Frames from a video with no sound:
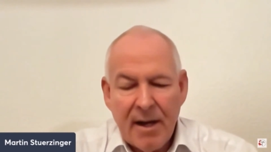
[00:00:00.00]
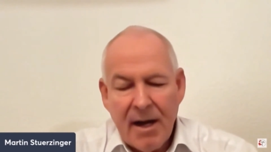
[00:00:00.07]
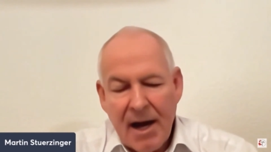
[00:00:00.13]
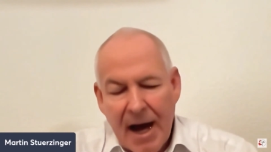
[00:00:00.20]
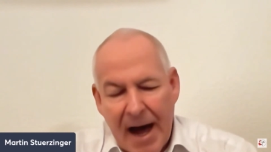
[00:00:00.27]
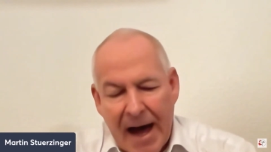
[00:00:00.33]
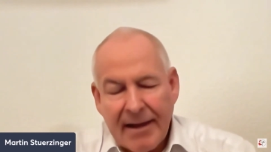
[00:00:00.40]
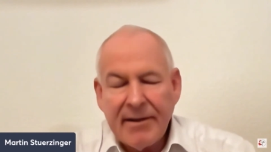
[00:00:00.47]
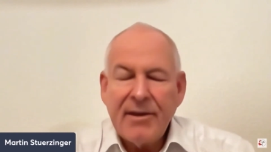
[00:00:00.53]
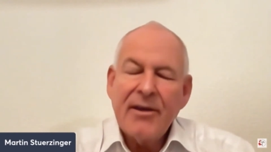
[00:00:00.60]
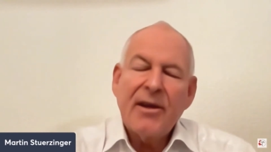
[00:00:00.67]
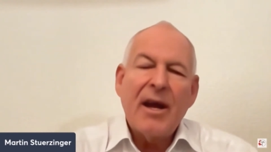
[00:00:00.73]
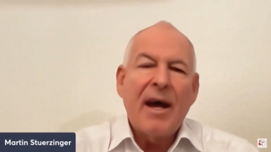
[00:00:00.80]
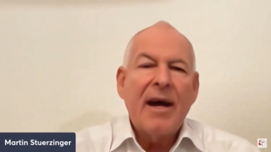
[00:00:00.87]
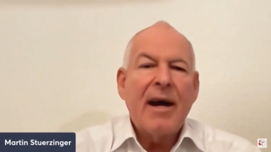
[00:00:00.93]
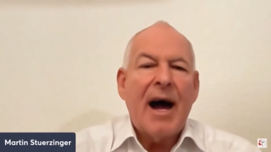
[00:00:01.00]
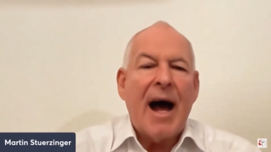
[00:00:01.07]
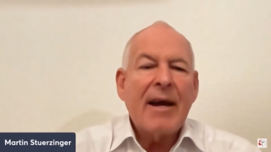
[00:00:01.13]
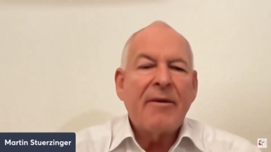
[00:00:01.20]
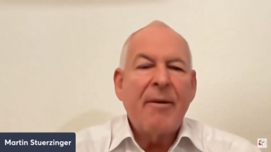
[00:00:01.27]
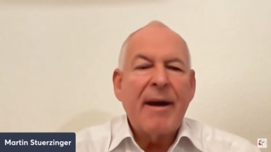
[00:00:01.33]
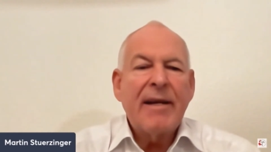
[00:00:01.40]
And uh, I
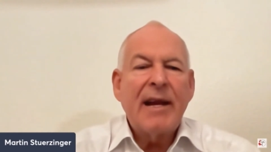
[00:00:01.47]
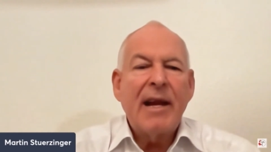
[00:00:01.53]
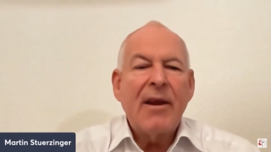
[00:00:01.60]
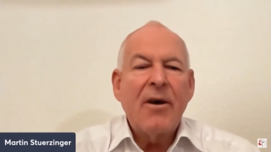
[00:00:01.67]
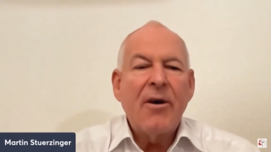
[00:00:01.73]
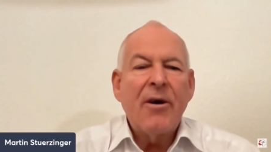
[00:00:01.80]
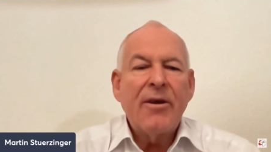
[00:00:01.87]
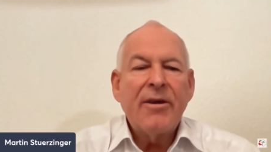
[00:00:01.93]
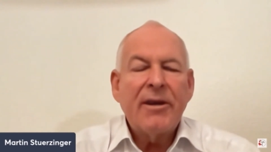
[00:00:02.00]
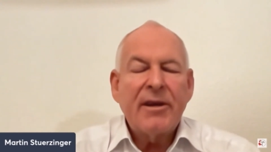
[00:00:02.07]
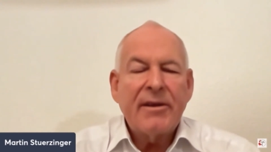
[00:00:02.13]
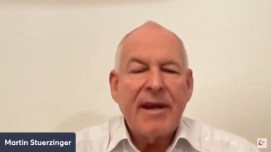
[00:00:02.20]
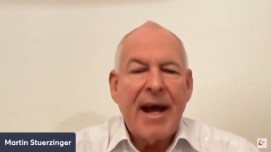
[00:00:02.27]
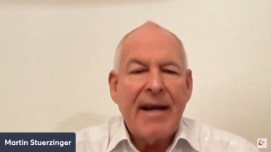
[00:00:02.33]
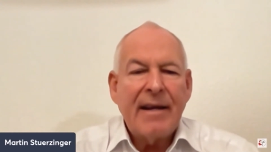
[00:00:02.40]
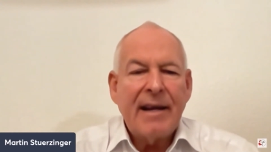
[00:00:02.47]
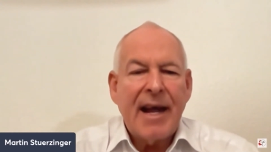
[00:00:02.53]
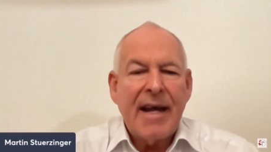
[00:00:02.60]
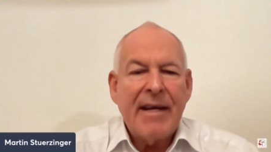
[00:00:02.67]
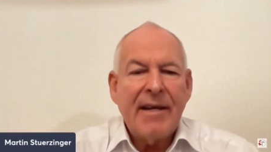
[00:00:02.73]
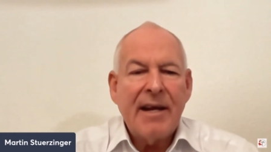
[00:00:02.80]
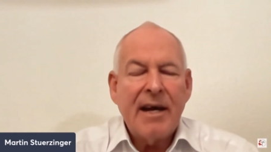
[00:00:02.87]
quickly learned then
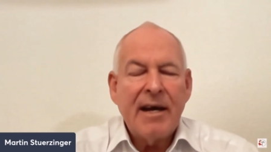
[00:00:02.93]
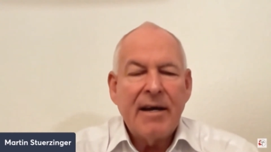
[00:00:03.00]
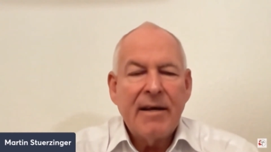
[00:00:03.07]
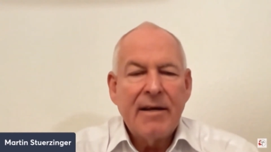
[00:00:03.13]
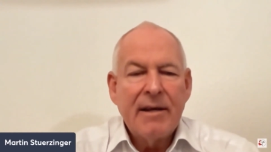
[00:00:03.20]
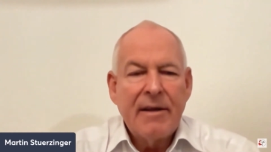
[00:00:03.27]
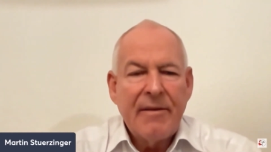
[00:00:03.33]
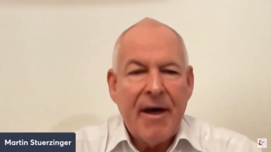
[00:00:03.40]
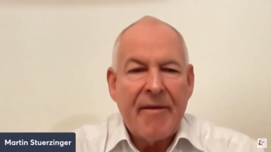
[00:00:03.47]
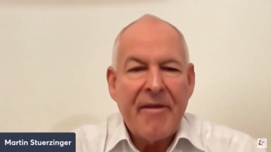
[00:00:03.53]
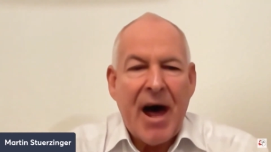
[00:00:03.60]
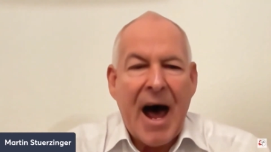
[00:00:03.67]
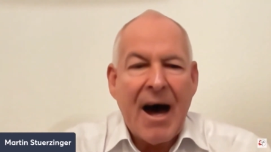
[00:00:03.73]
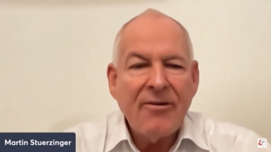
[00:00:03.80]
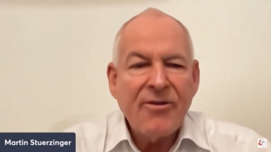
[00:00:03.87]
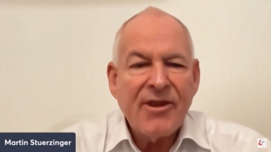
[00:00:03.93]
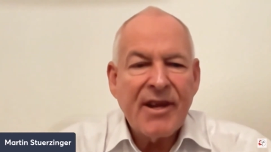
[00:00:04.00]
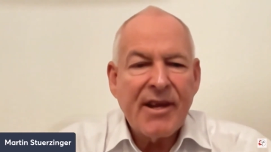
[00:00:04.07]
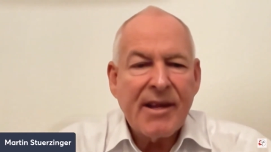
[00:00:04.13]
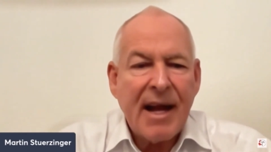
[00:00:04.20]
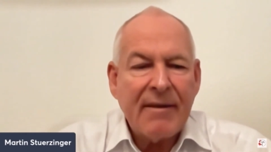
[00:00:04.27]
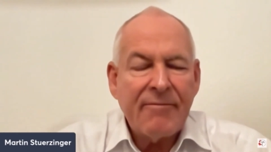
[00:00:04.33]
later that the houses
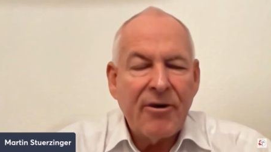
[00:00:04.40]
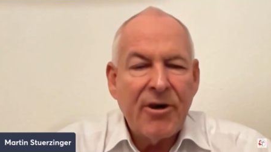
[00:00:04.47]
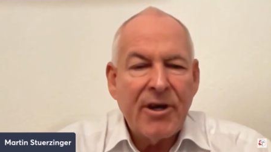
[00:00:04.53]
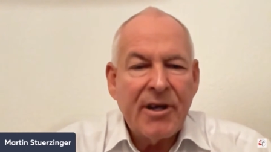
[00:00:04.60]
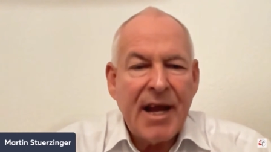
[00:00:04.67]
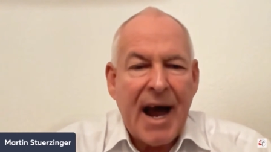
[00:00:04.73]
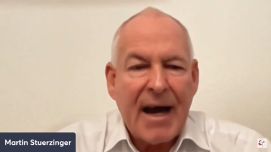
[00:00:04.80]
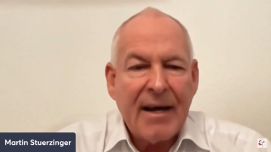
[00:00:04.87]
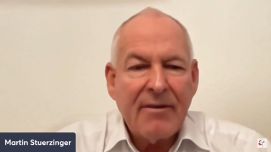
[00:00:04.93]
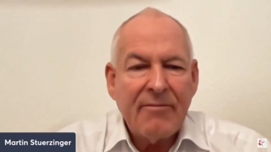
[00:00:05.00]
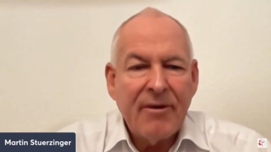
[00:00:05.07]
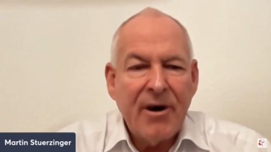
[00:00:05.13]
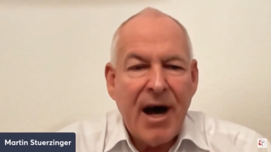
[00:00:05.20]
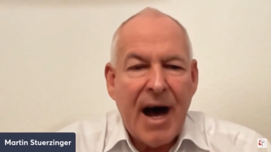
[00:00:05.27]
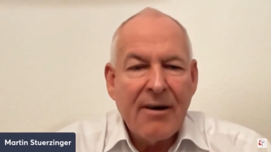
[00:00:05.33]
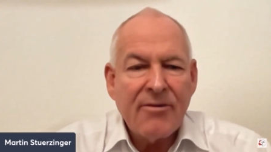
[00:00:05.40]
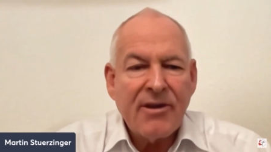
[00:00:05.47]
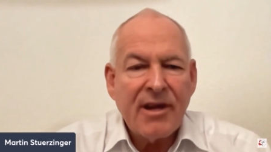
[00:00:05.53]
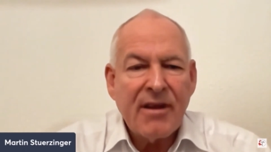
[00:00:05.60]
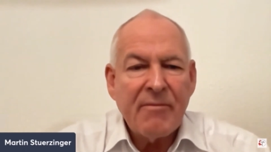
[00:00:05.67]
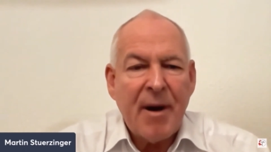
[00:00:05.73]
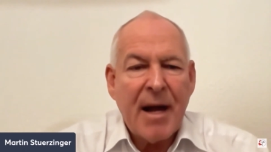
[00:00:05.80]
that were attacked were
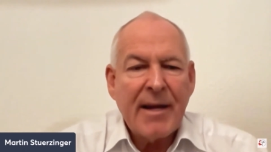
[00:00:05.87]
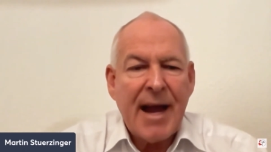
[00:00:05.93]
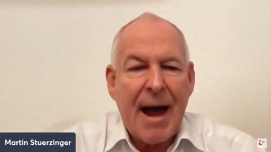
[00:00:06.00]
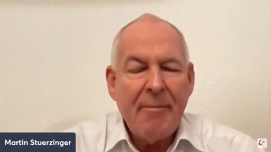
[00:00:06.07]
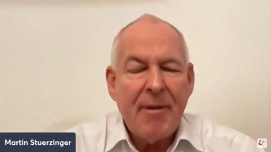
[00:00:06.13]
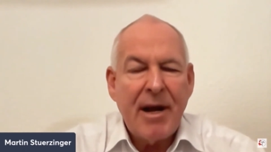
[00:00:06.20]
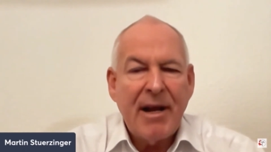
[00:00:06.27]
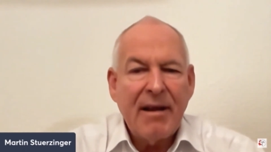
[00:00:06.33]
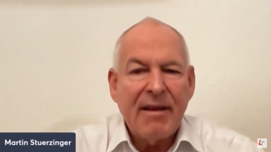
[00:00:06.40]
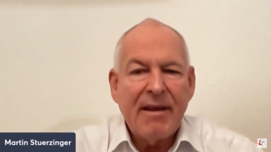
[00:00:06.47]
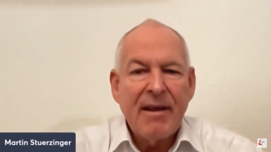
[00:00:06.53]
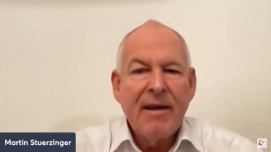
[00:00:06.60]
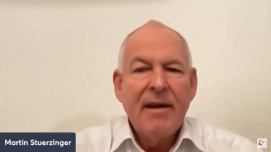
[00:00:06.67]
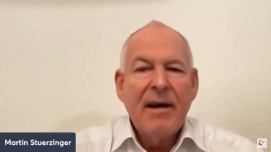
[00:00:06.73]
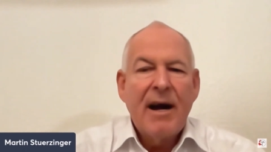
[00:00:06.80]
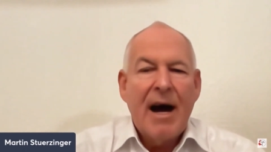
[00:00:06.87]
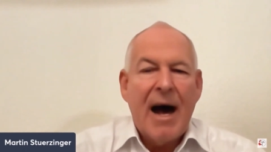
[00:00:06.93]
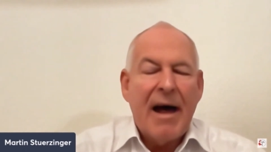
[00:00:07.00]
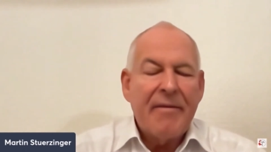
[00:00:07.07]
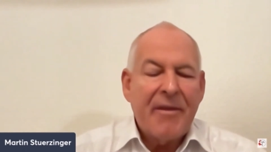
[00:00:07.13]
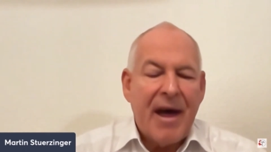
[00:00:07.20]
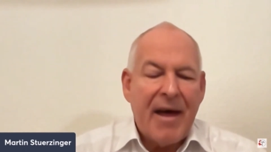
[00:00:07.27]
houses by Tamils
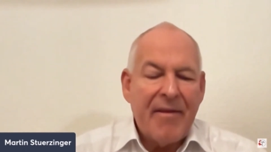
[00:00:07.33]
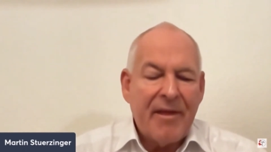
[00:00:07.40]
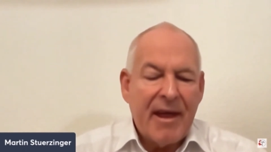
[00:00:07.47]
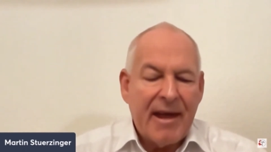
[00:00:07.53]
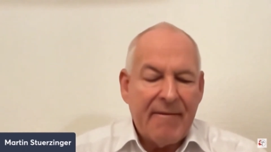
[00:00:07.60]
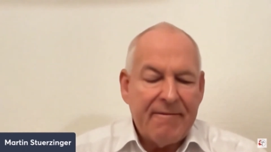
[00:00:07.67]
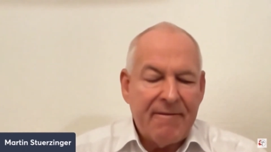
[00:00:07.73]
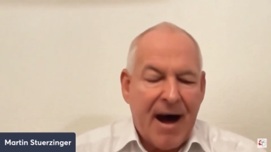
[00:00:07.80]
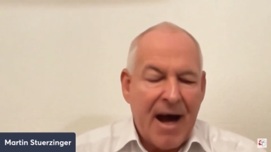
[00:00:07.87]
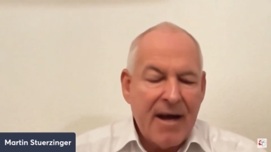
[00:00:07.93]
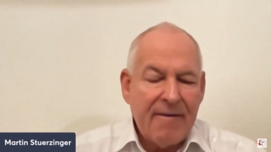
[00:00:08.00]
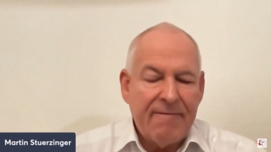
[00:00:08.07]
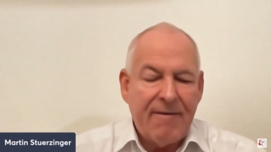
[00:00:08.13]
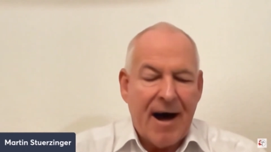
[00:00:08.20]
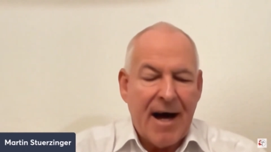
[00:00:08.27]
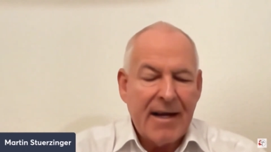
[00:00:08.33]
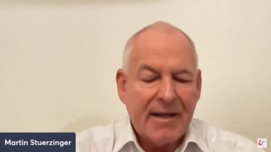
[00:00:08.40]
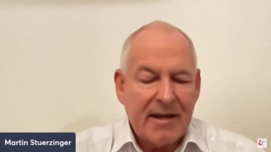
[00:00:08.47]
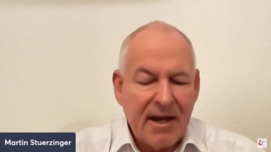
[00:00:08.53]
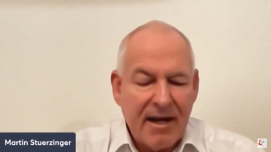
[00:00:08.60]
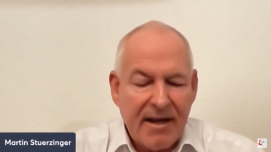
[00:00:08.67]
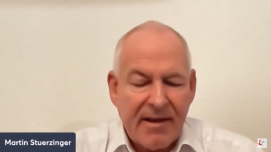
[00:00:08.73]
and that the
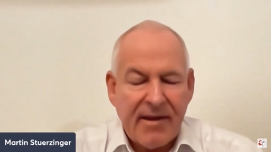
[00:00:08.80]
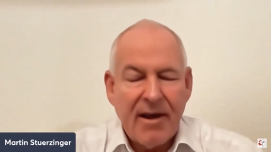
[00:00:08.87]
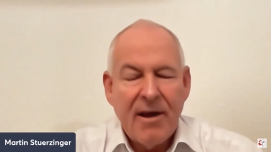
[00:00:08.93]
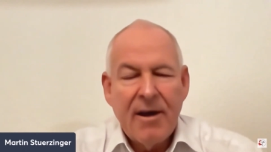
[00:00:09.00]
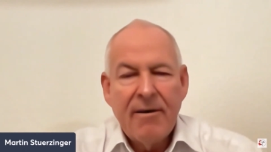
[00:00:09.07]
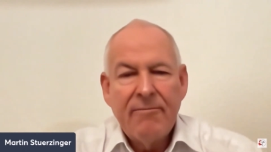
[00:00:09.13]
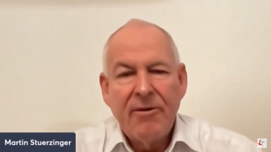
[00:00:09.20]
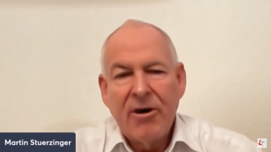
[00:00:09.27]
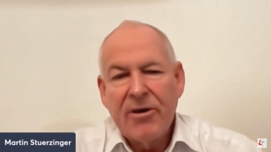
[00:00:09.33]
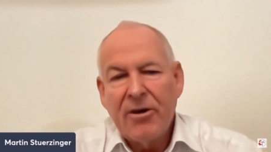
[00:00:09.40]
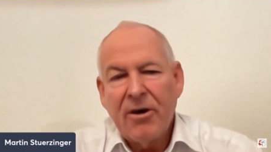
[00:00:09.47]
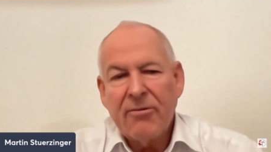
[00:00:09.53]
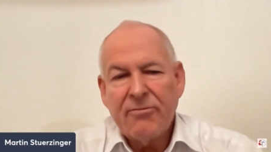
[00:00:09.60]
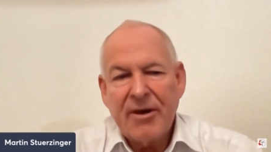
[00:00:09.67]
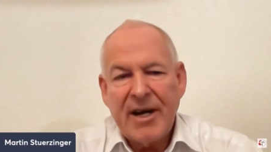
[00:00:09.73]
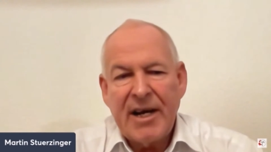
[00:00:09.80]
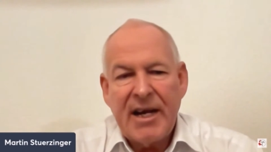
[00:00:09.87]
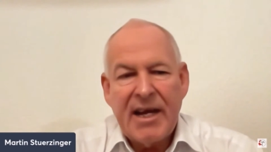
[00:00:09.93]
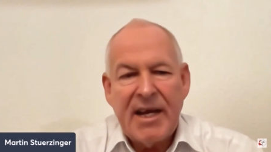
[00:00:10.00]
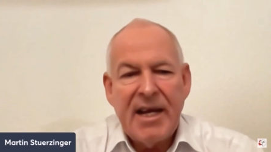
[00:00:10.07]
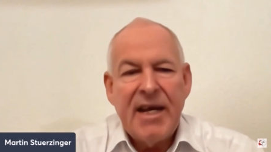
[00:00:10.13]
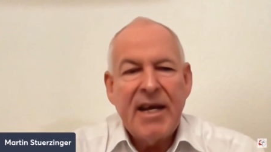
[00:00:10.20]
firefighters were not really
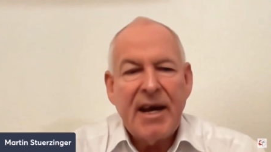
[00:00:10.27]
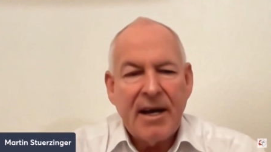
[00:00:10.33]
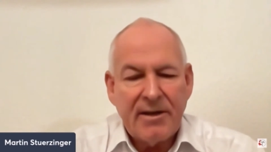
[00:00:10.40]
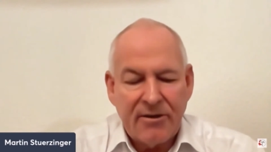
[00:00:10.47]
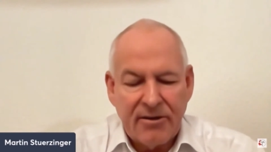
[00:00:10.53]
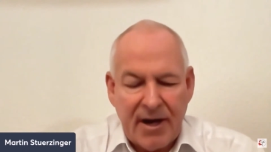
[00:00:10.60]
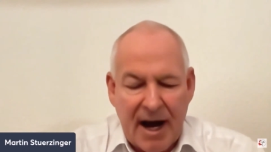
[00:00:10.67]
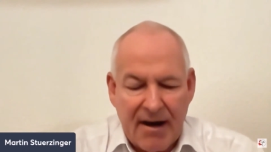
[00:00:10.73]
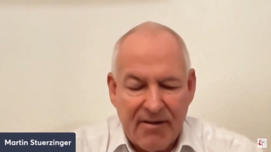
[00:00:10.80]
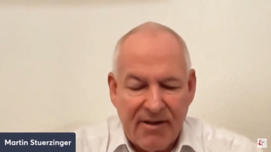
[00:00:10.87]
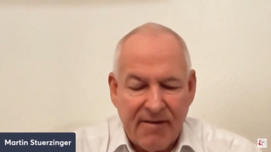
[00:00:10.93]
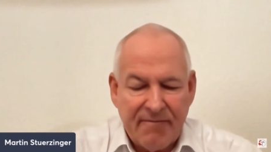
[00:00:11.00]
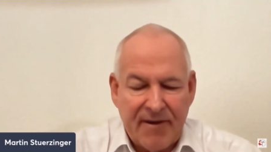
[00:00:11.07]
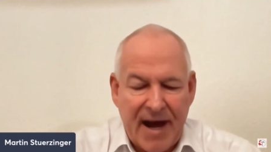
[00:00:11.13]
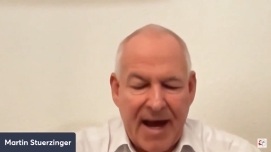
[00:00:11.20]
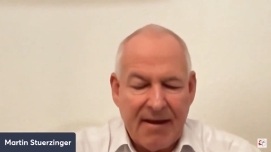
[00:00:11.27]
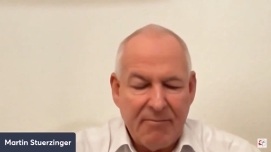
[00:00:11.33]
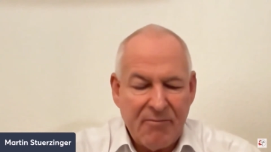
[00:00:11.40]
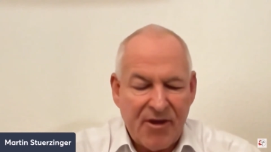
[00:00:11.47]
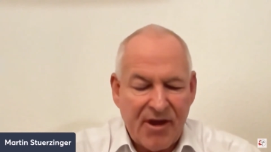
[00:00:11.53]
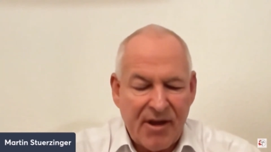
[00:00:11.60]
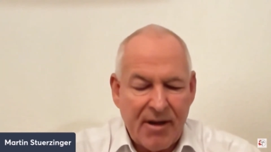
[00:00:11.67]
eager to douse the
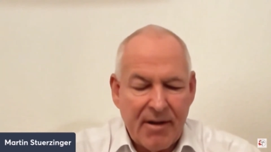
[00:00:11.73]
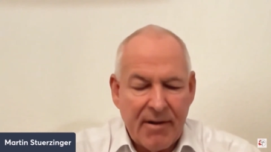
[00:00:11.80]
flames.